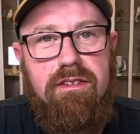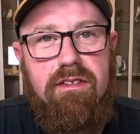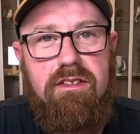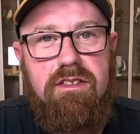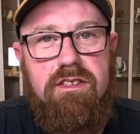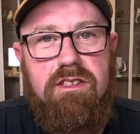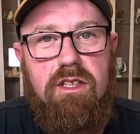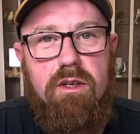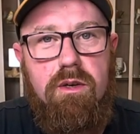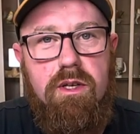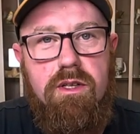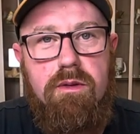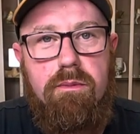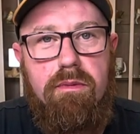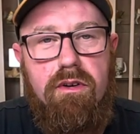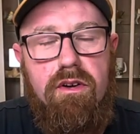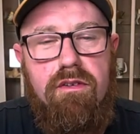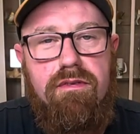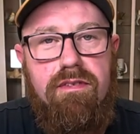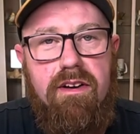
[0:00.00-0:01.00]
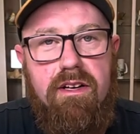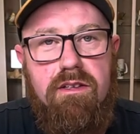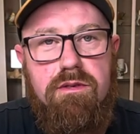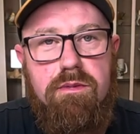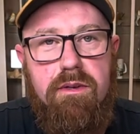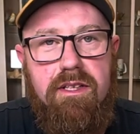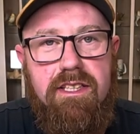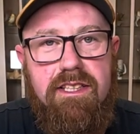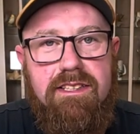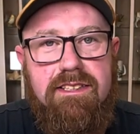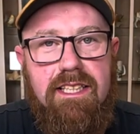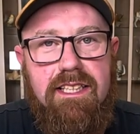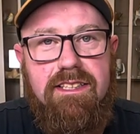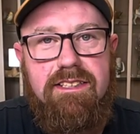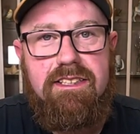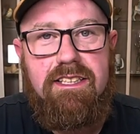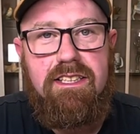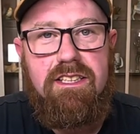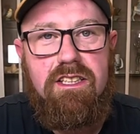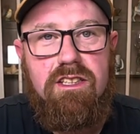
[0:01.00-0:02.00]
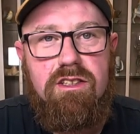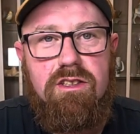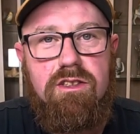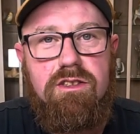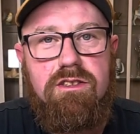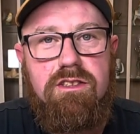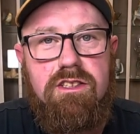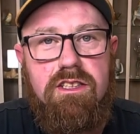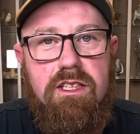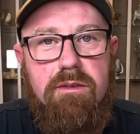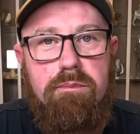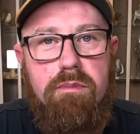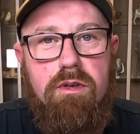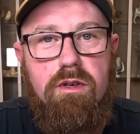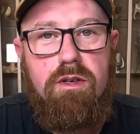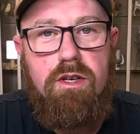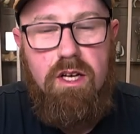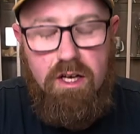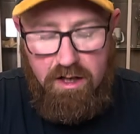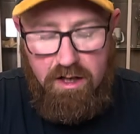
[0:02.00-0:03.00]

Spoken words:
So at the proof house, when they're testing the guns and they put